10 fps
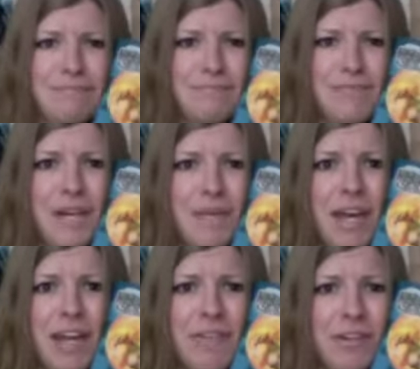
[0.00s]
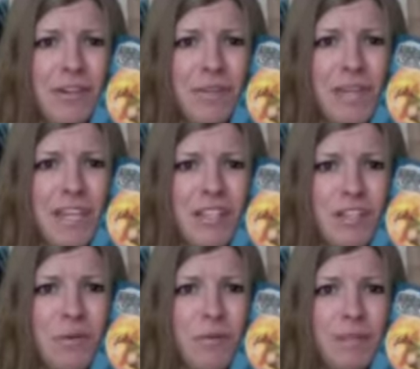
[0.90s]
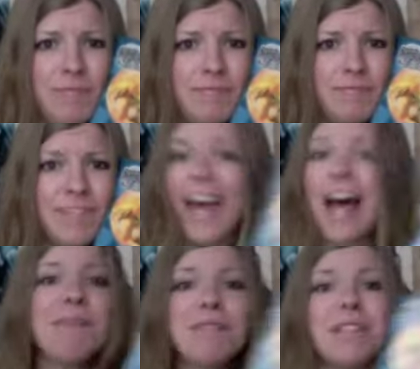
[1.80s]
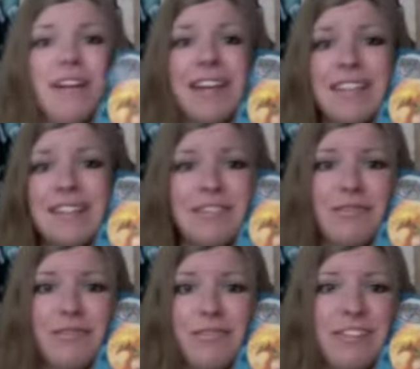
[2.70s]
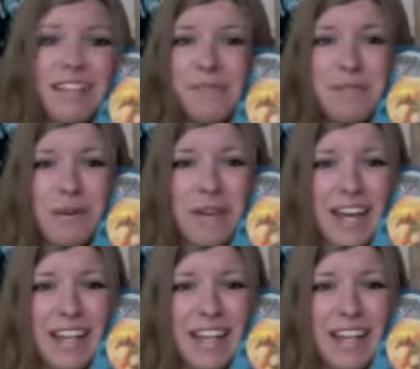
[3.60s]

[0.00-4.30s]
coming out of a creepy he-she woman. I'm sorry, it's the truth. That's what's going on